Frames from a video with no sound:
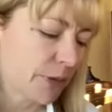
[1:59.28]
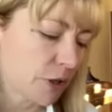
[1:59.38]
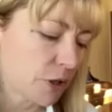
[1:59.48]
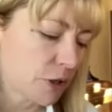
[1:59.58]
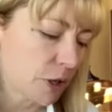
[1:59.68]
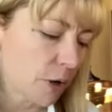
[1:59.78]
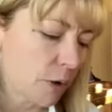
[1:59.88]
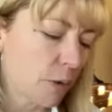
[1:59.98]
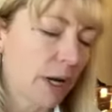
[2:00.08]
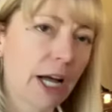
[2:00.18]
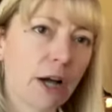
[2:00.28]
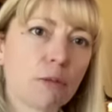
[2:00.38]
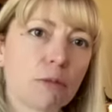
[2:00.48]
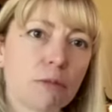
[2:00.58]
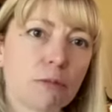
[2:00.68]
So
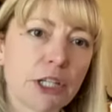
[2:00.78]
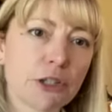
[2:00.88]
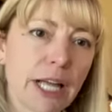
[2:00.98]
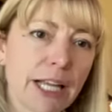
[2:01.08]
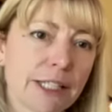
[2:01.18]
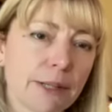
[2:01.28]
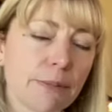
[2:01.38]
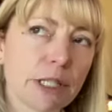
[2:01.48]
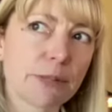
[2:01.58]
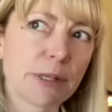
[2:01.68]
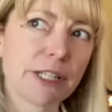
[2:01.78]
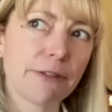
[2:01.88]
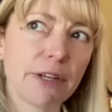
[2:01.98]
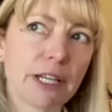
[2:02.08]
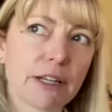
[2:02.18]
Rachel has a
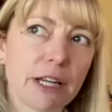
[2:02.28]
specific